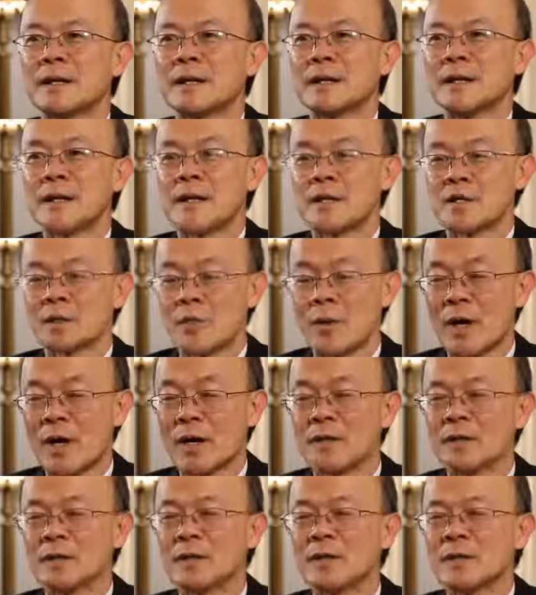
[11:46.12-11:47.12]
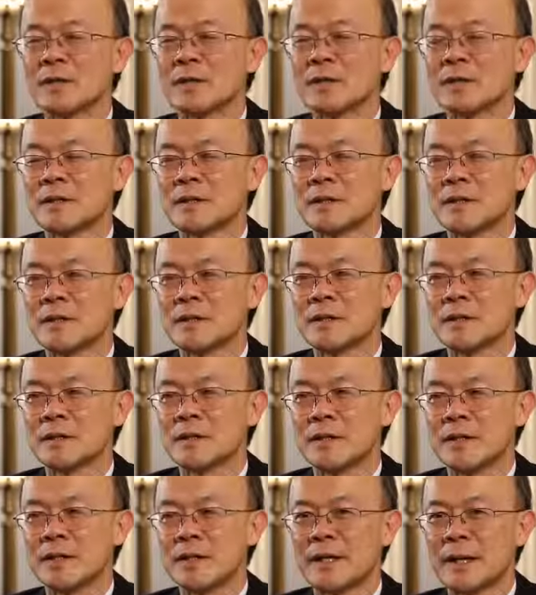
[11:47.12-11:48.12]
As well,
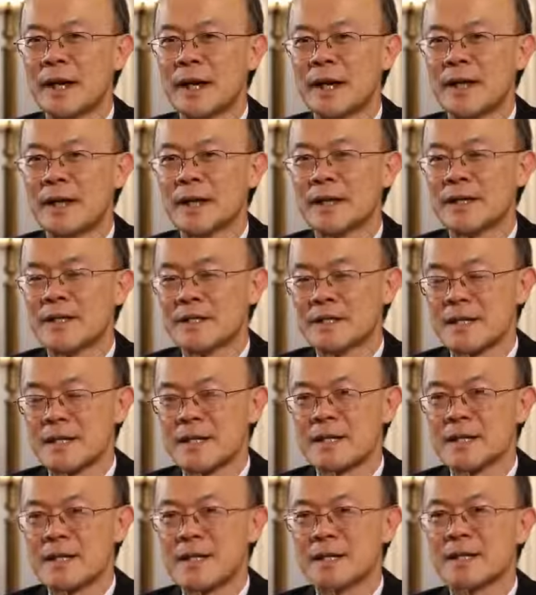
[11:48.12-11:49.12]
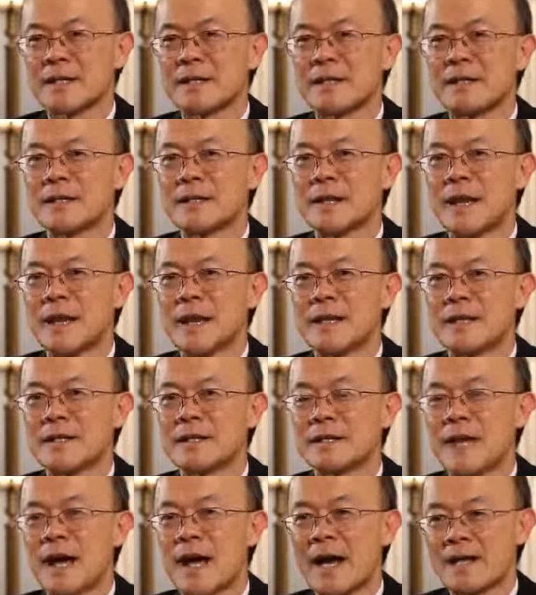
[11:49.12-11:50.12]
the Kayani Sunset
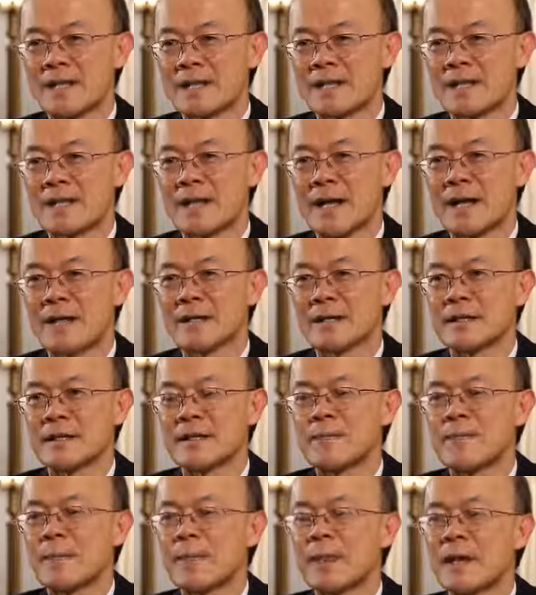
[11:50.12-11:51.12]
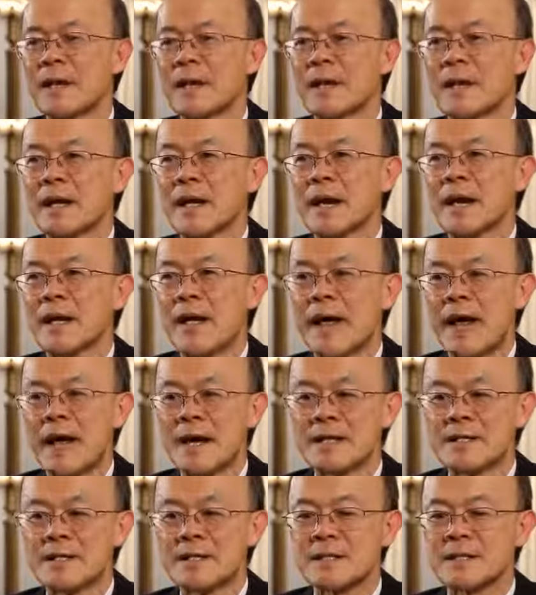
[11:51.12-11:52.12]
contains astaxanthin. And
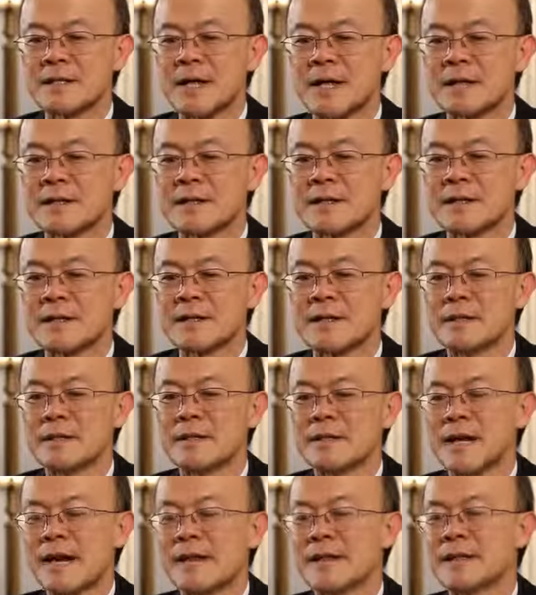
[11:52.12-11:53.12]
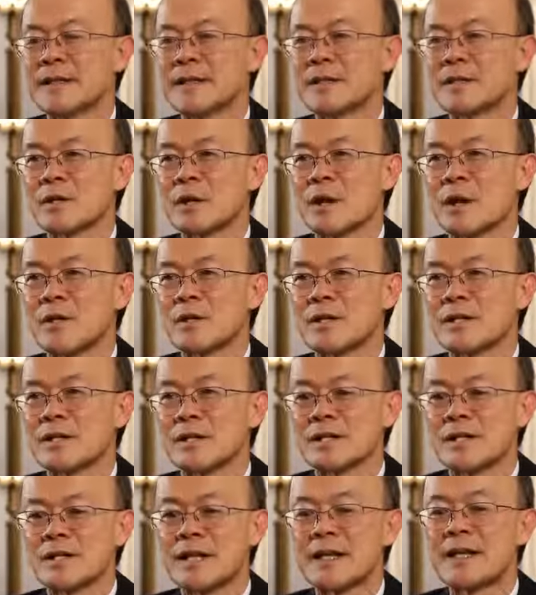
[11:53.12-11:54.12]
astaxanthin, scientists call this a
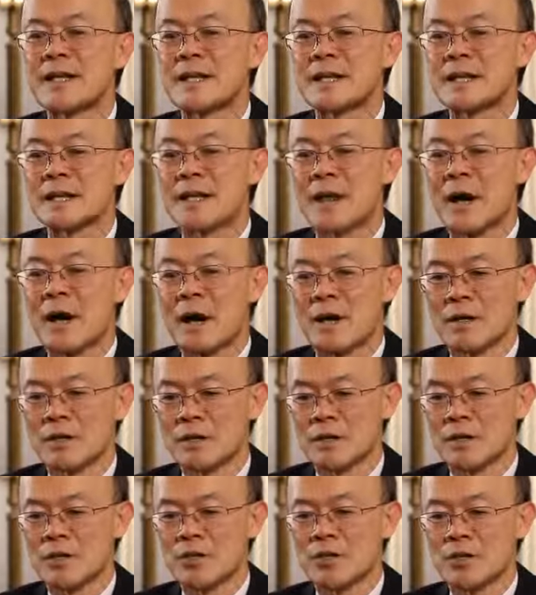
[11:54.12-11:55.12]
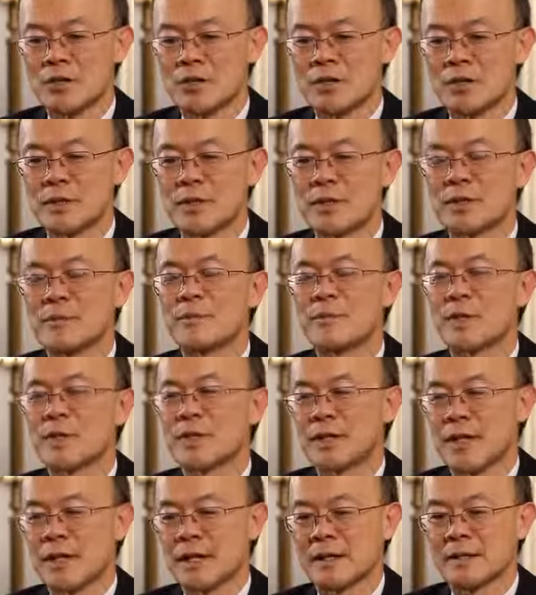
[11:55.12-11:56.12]
singlet oxygen
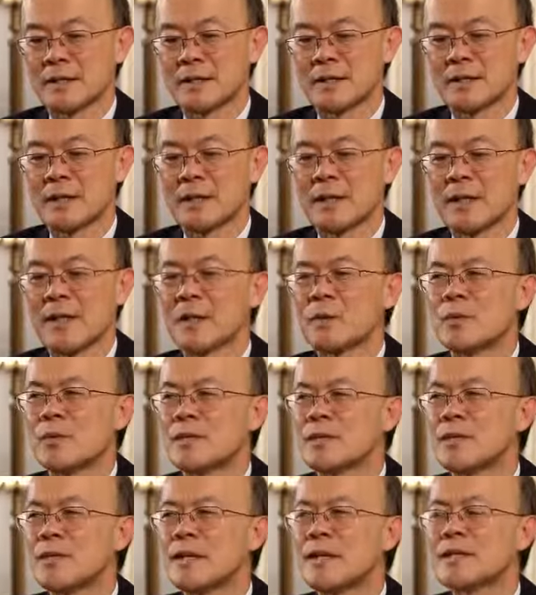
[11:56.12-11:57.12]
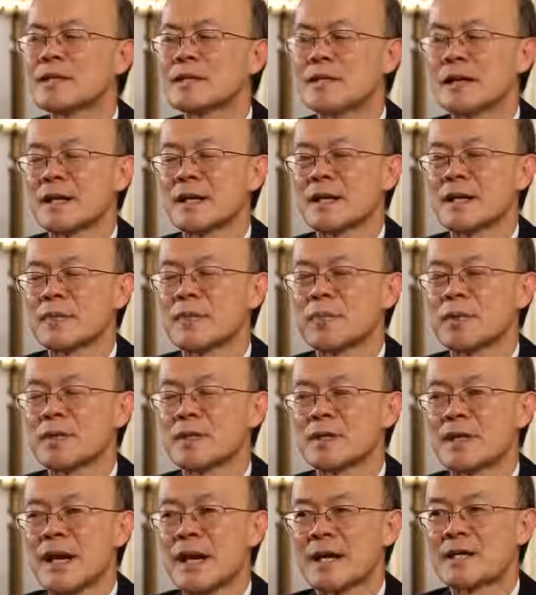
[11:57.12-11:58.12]
protector, which means that it
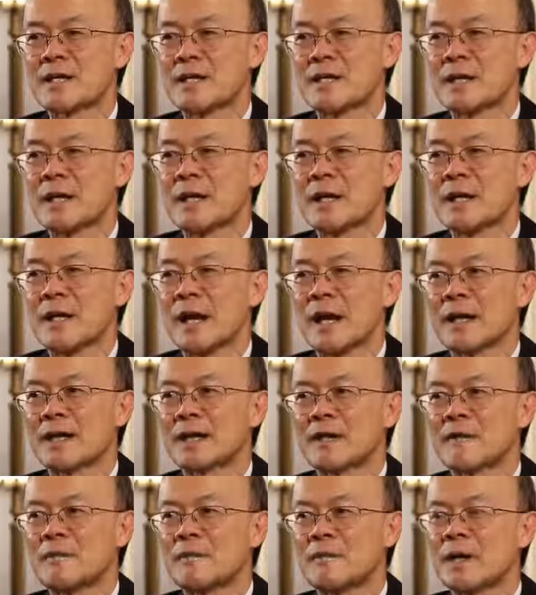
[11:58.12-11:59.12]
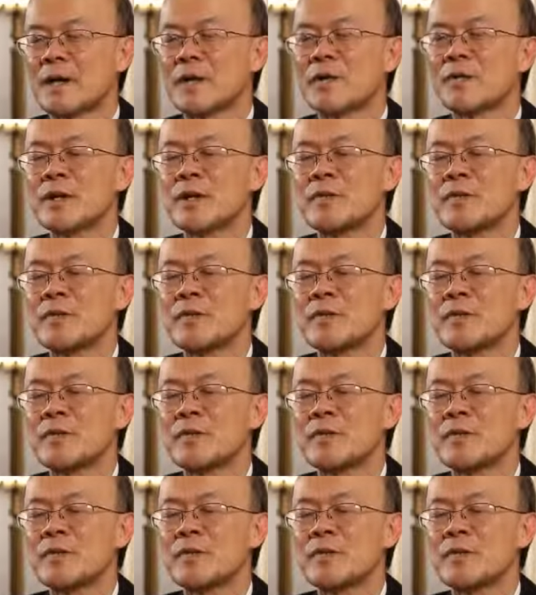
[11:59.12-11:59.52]
protects it at the very,